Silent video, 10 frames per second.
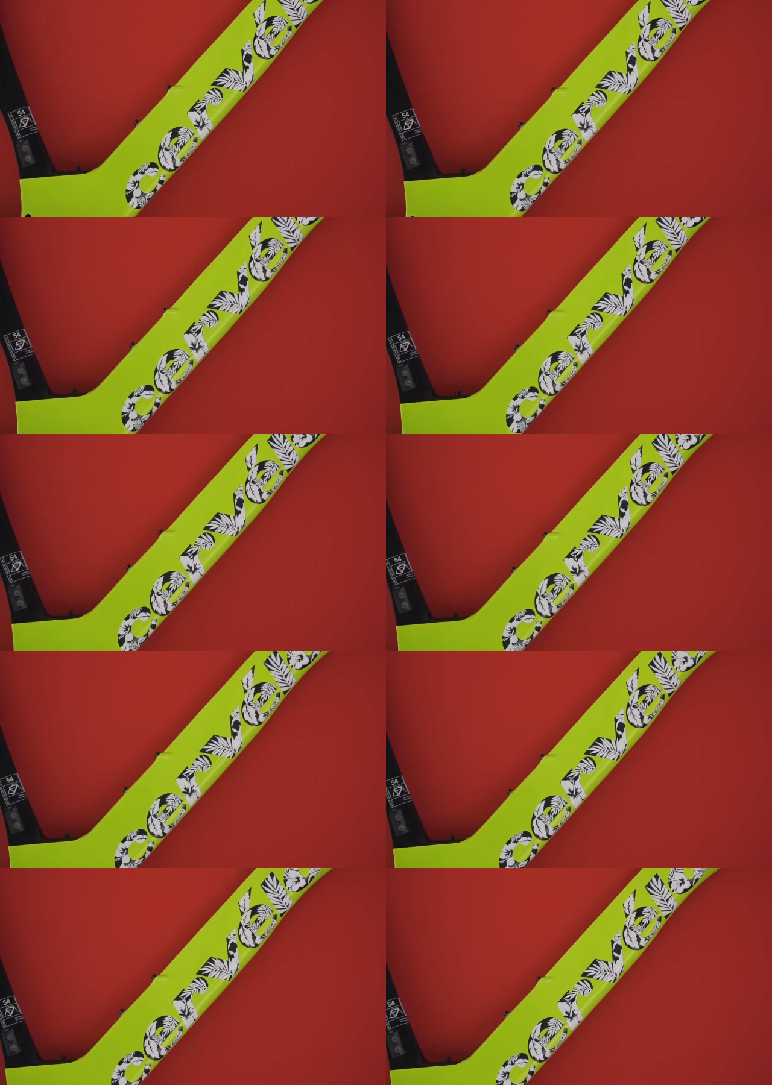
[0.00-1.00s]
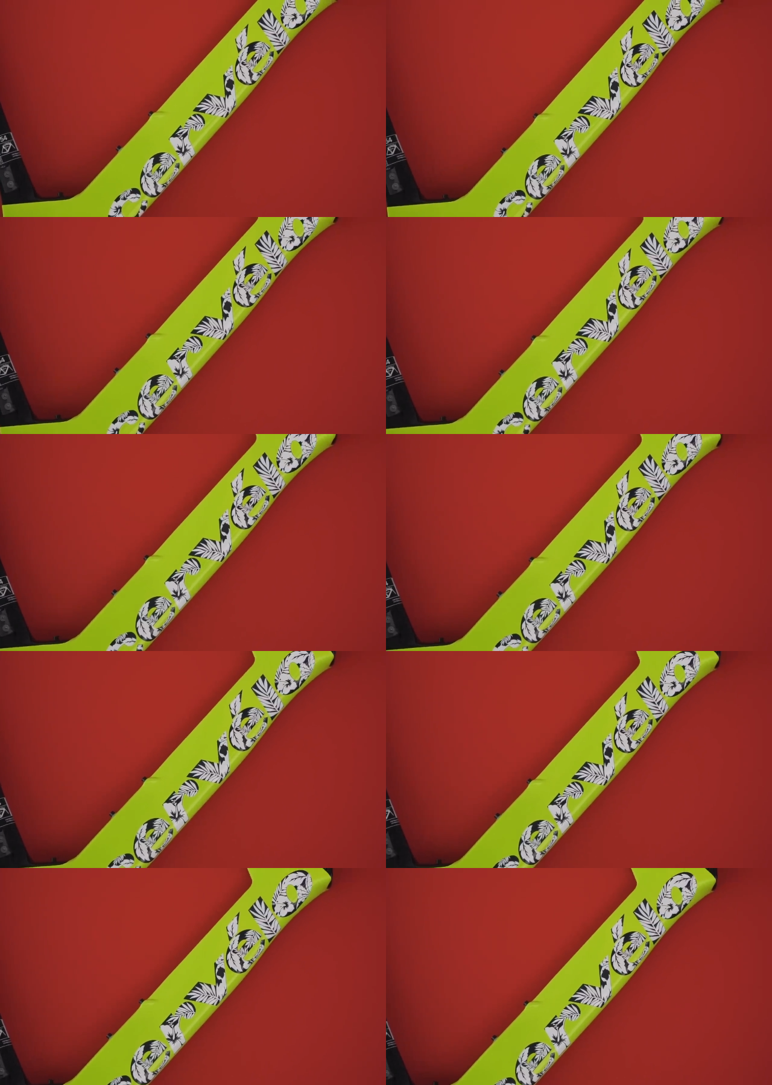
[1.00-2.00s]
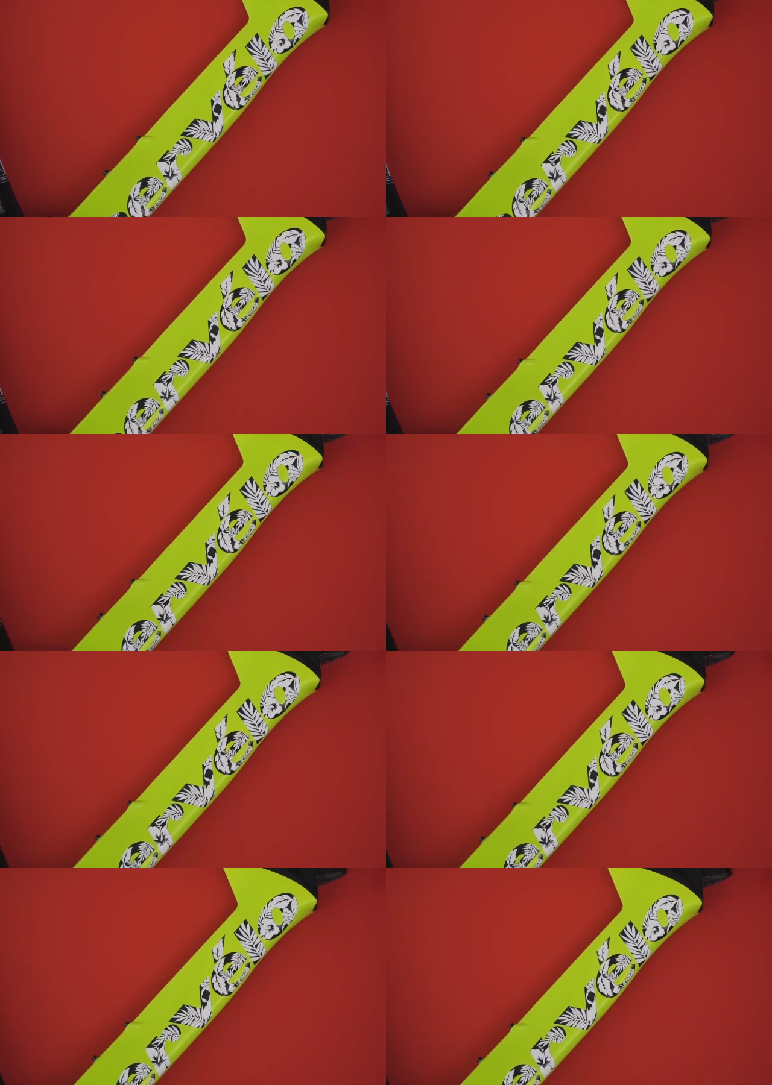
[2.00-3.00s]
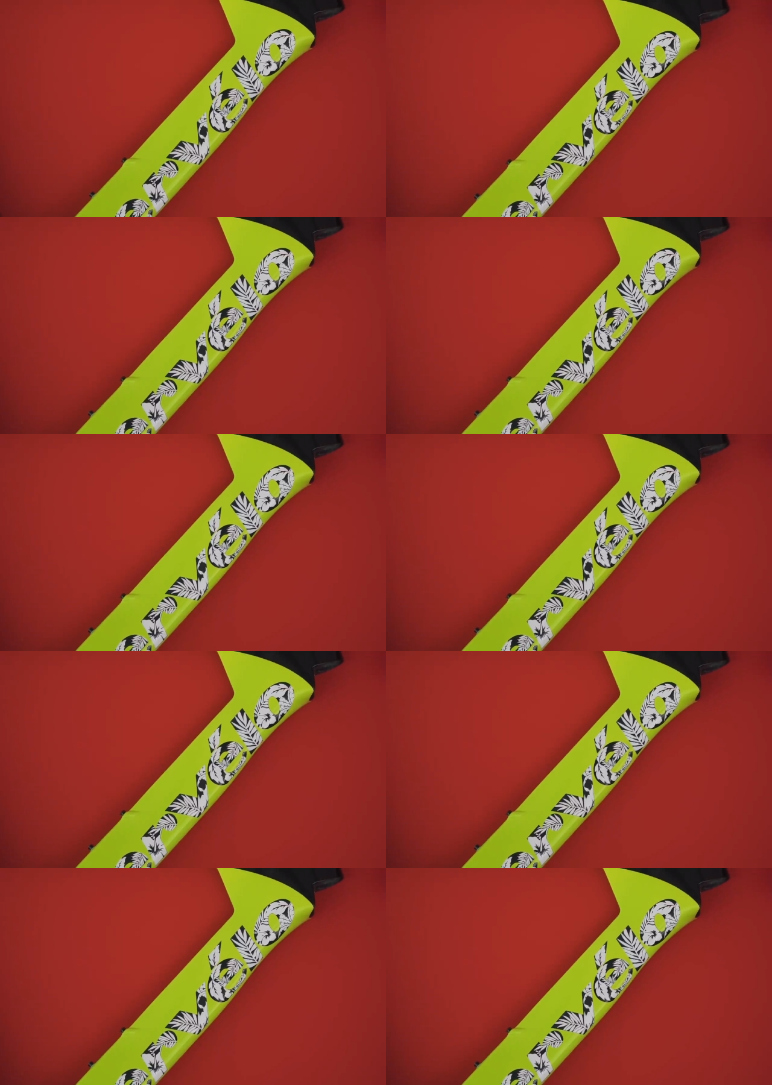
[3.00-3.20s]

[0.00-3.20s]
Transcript: [unreadable: no face in view]